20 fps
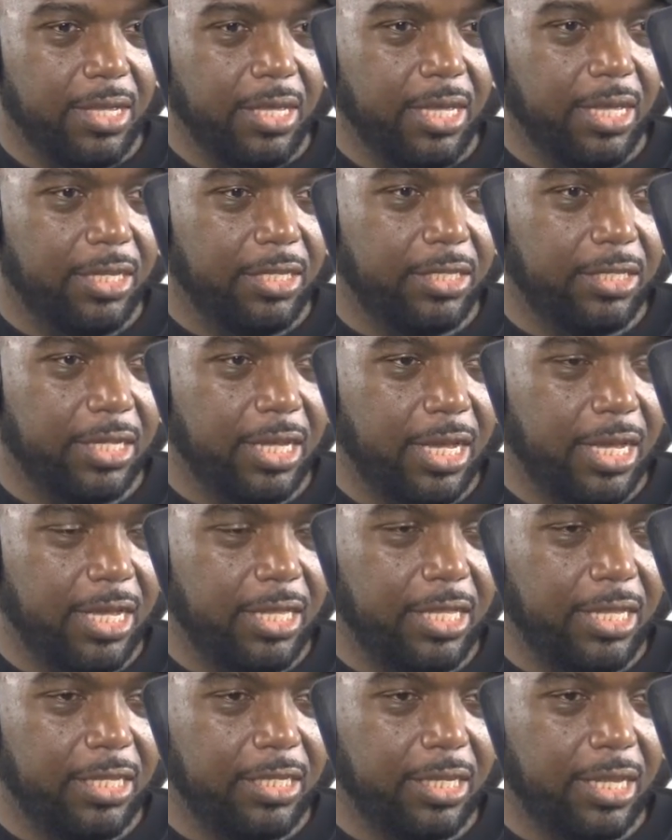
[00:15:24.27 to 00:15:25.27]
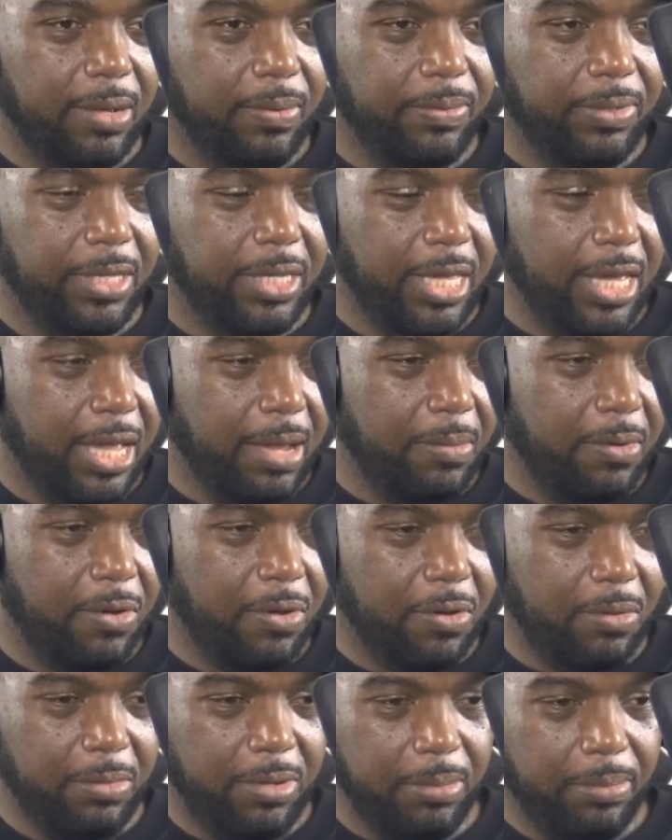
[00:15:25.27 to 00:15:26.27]
His son is, when he came
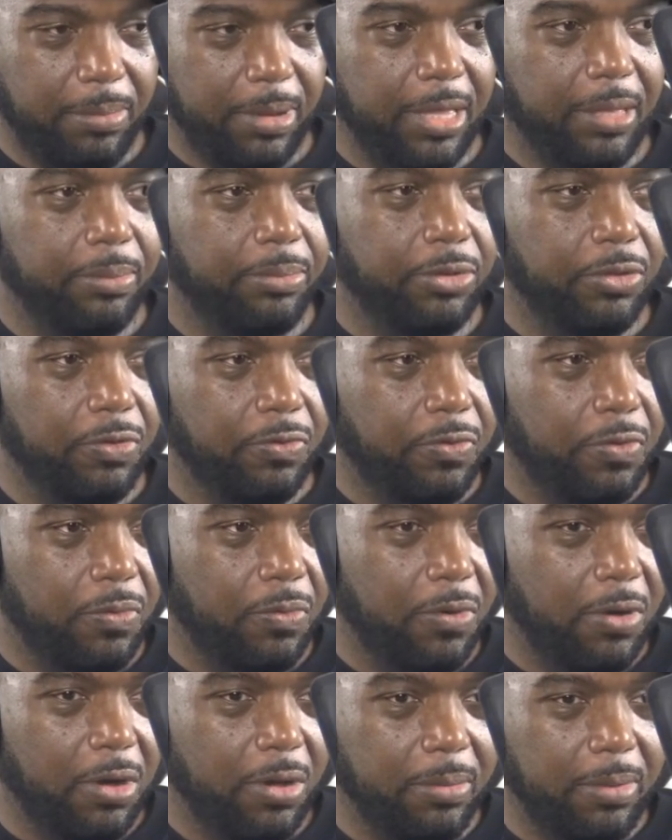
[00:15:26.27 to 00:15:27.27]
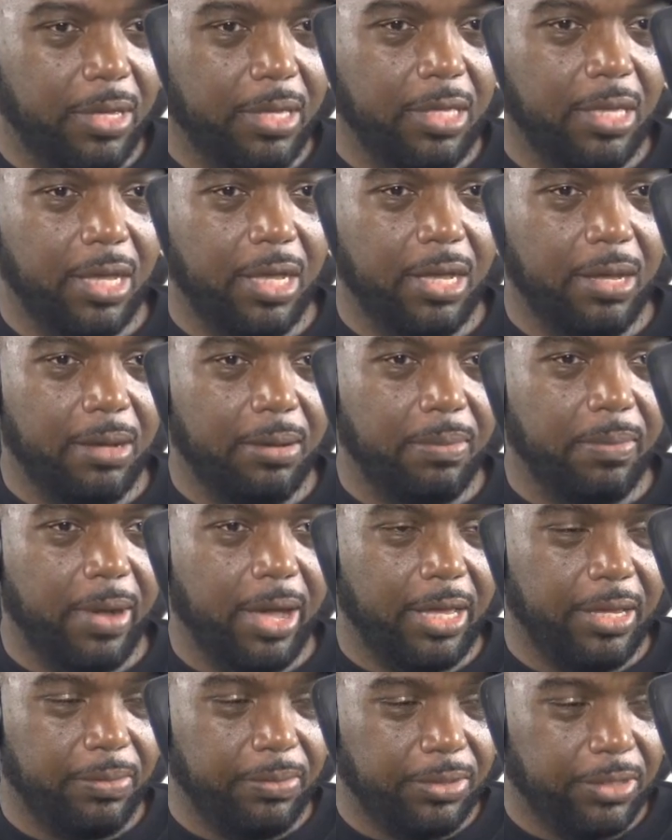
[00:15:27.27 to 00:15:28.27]
home, he met a beautiful woman
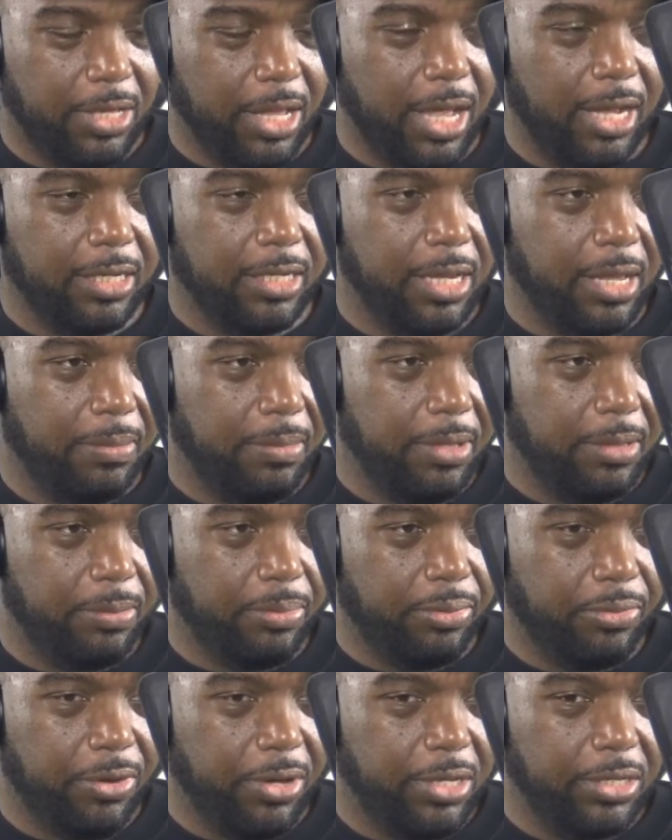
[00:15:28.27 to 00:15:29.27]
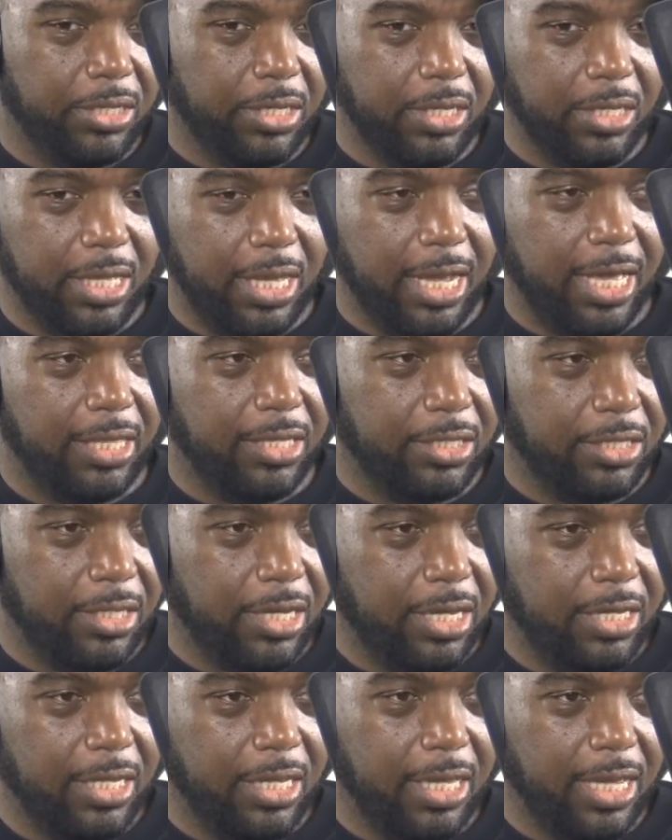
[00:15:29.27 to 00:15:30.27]
while he was locked up in prison. They got a
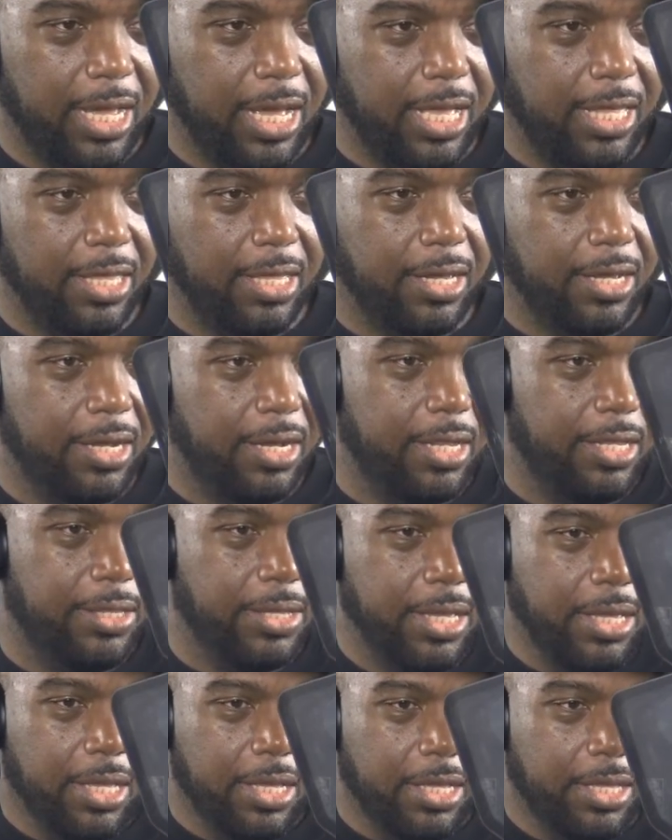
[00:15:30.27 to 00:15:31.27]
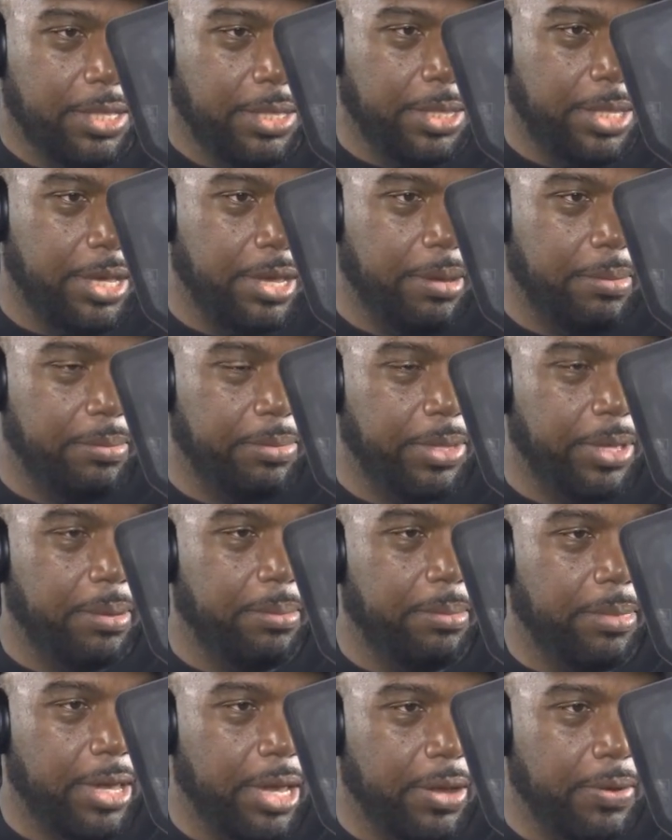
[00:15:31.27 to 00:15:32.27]
son together, and they're
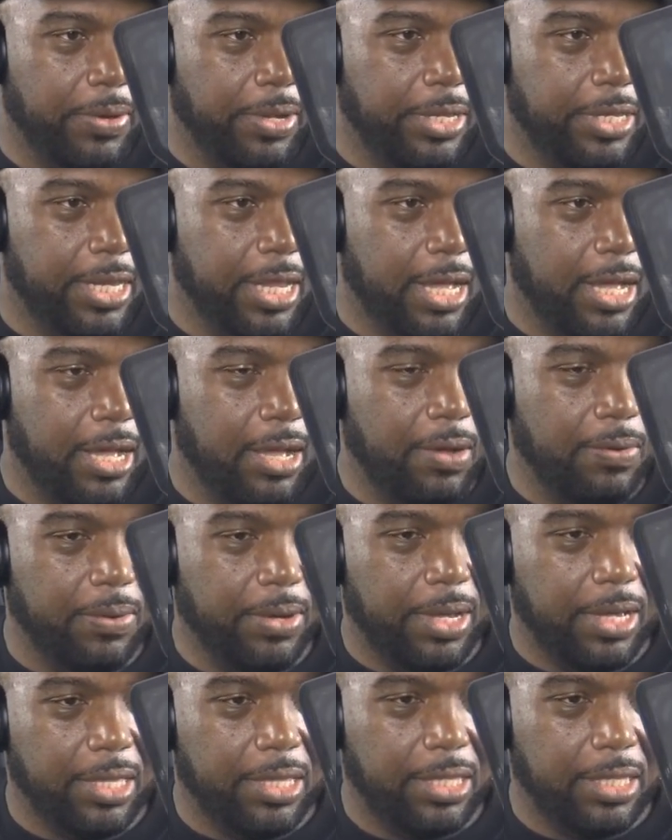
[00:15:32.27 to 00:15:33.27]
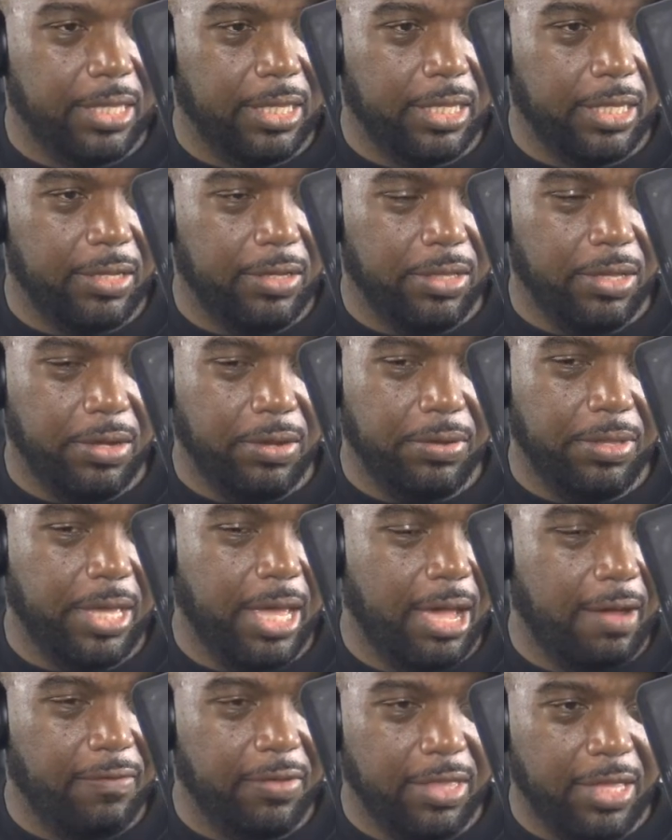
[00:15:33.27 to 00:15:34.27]
married now, and, you know, they
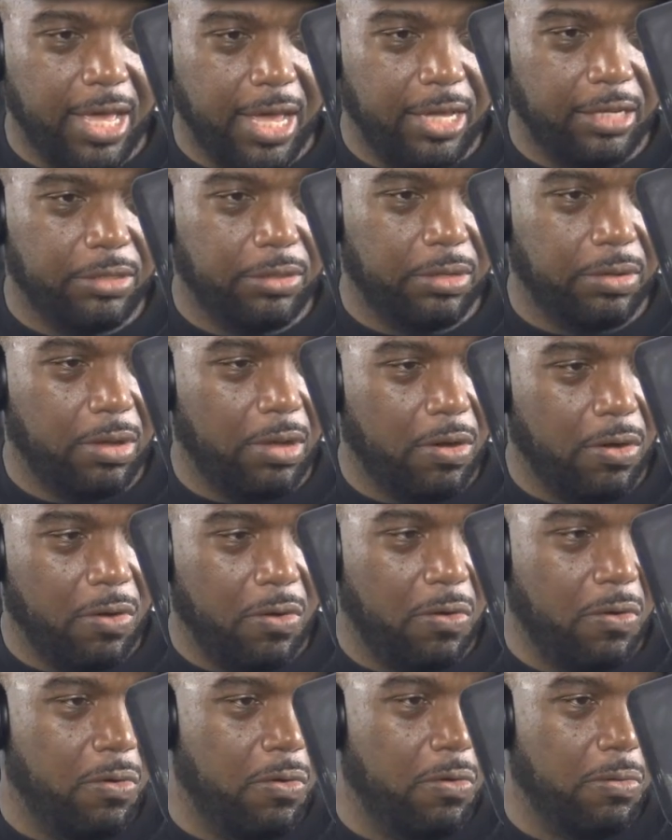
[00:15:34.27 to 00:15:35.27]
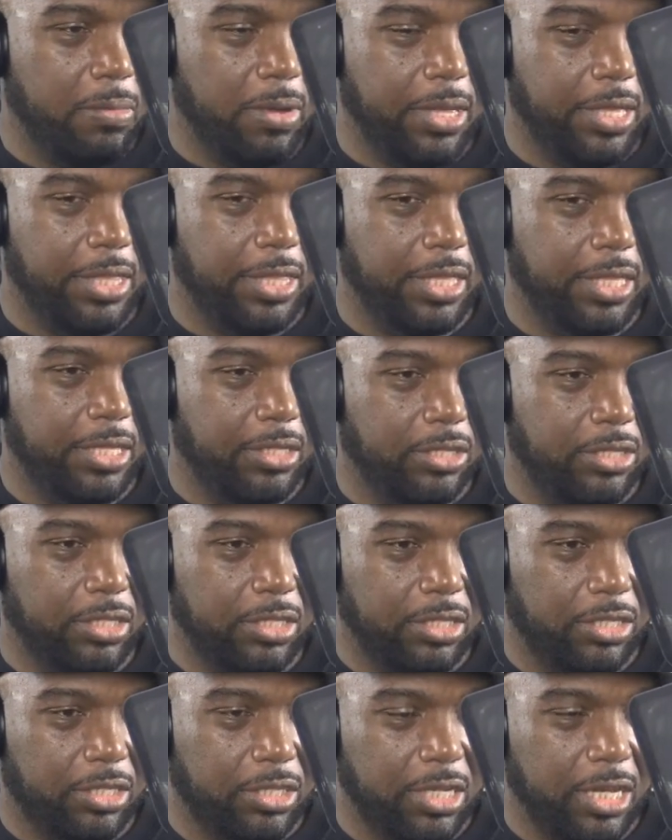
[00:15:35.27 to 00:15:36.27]
have a nice home, and
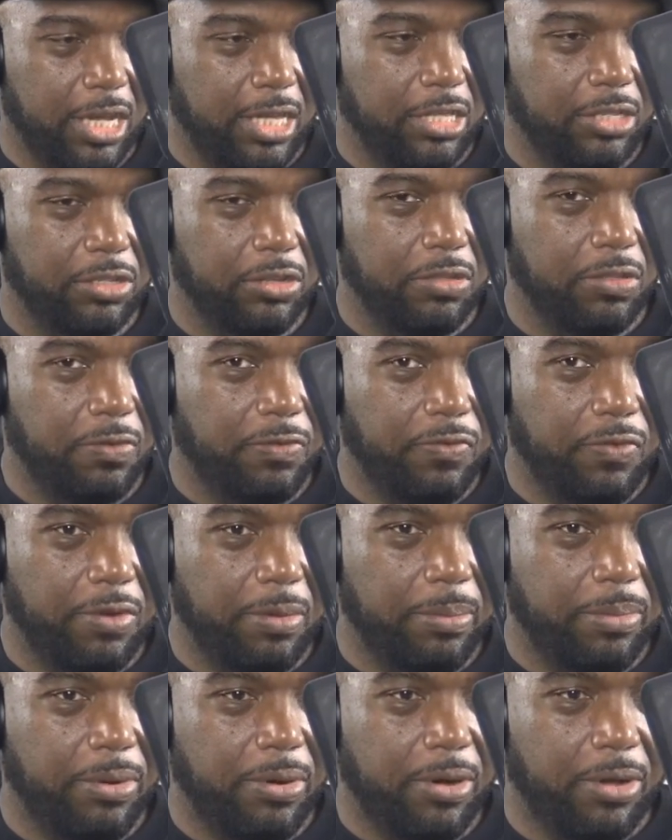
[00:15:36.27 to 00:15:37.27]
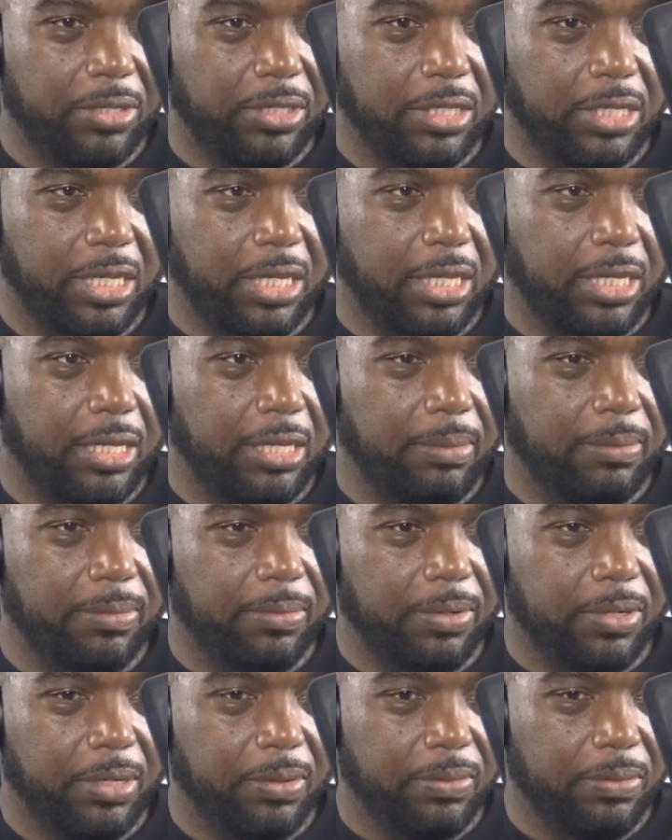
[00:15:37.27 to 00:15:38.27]
son is on the football team
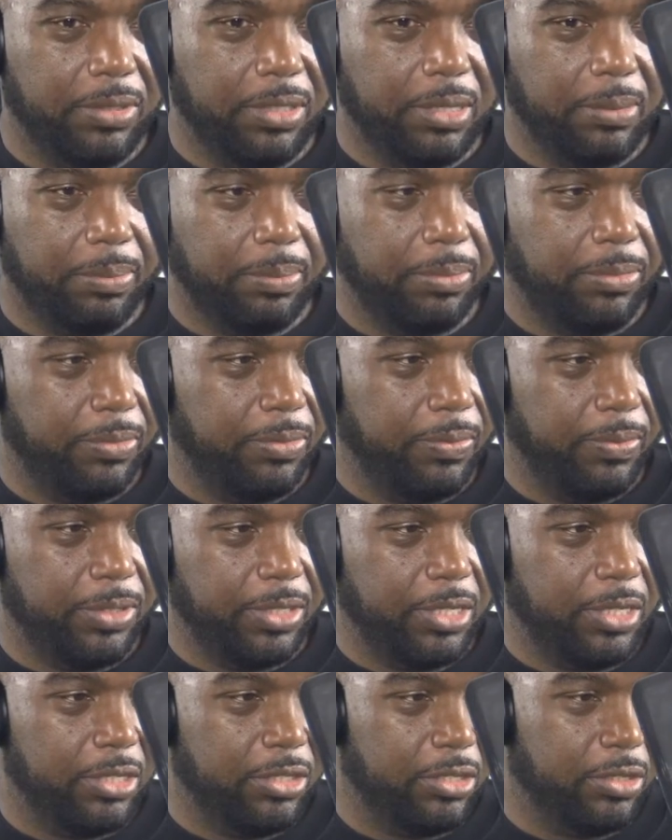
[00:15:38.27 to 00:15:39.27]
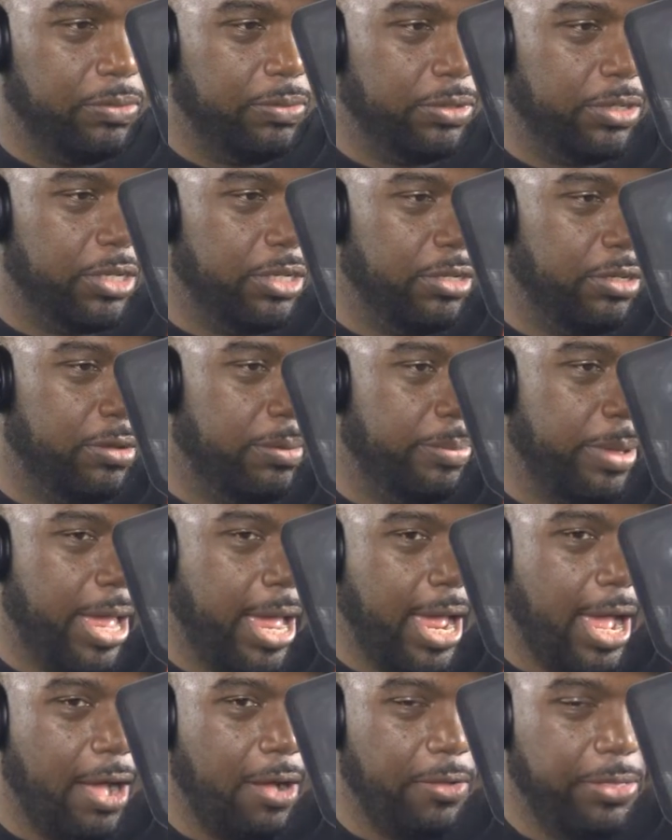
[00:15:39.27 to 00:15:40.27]
with the little
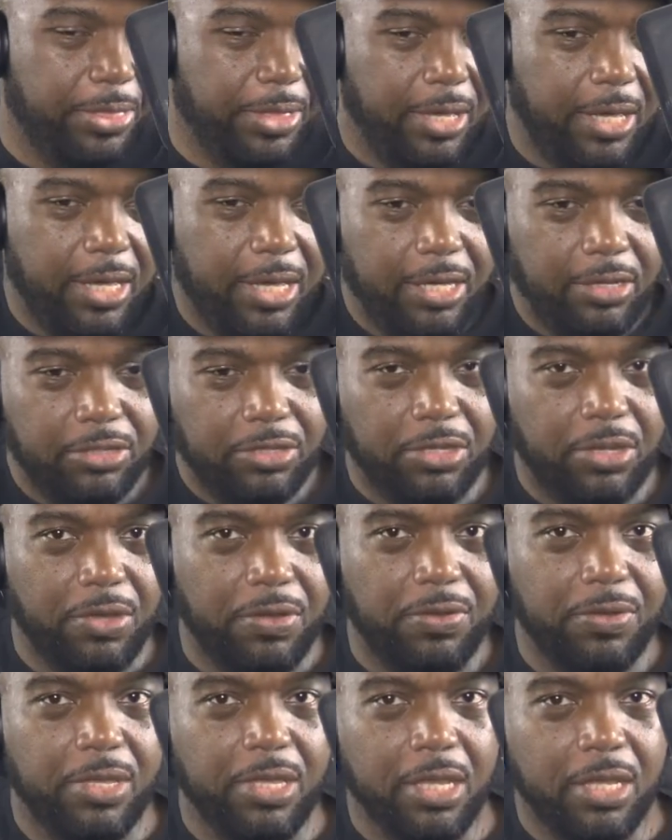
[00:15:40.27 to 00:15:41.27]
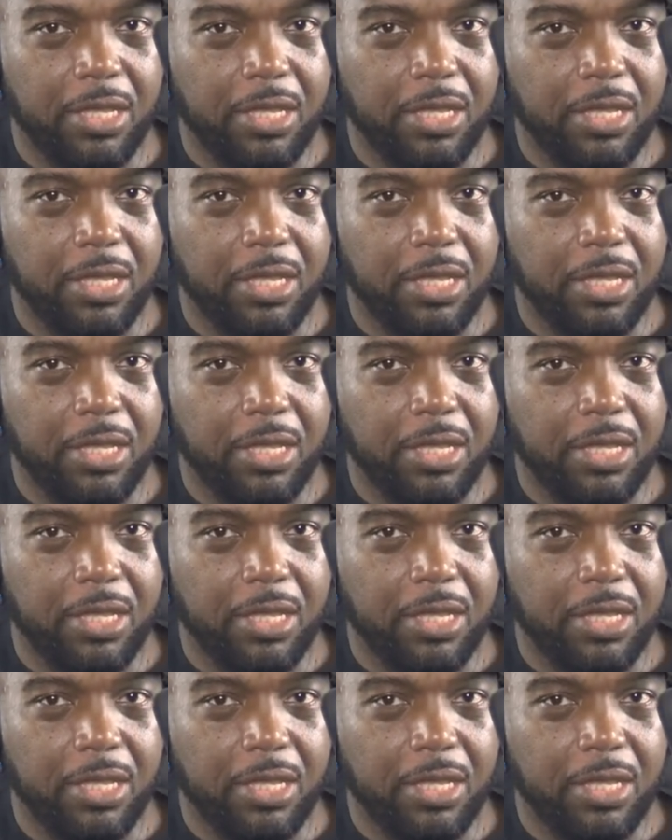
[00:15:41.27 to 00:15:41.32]
pal thing. So,